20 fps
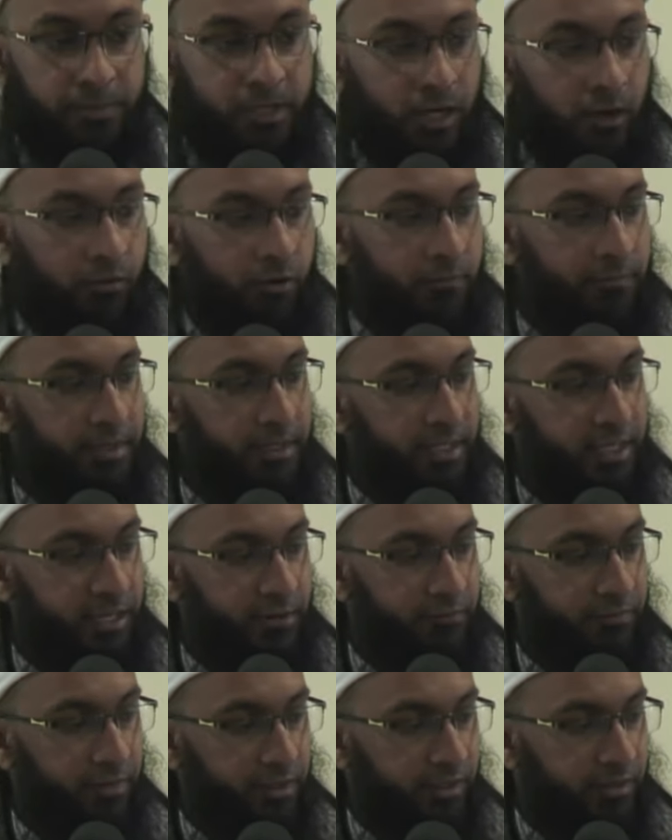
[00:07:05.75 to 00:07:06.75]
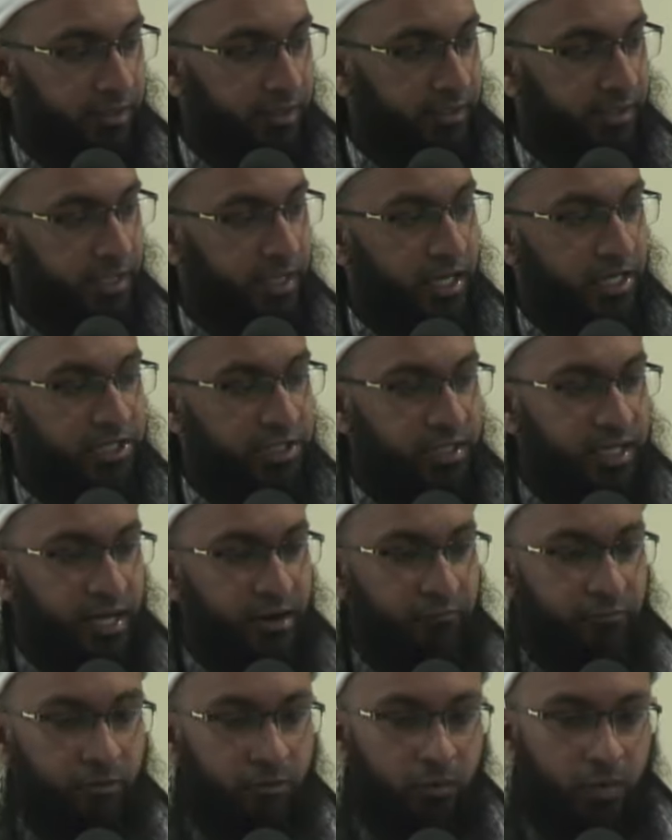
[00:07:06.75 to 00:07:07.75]
be our belief that each and
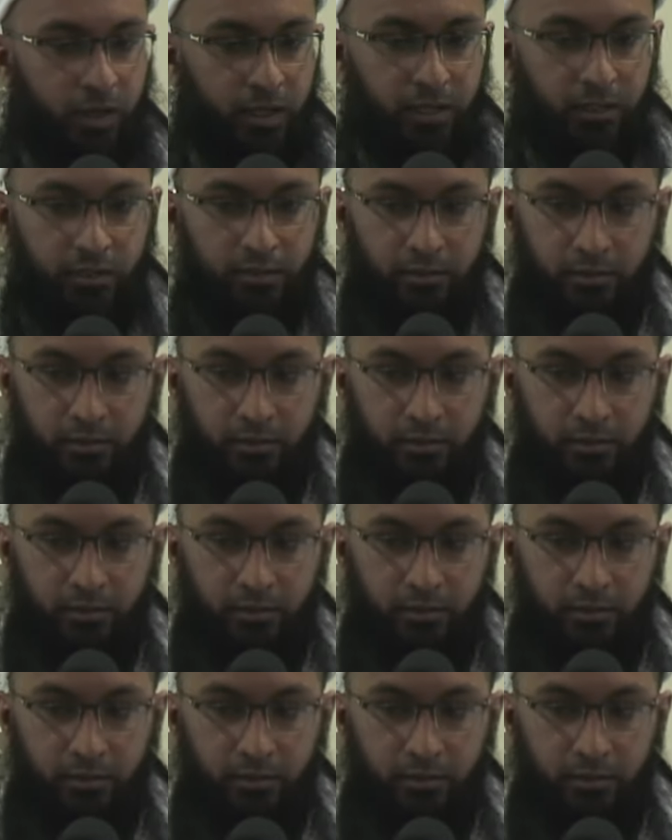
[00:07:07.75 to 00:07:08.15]
every one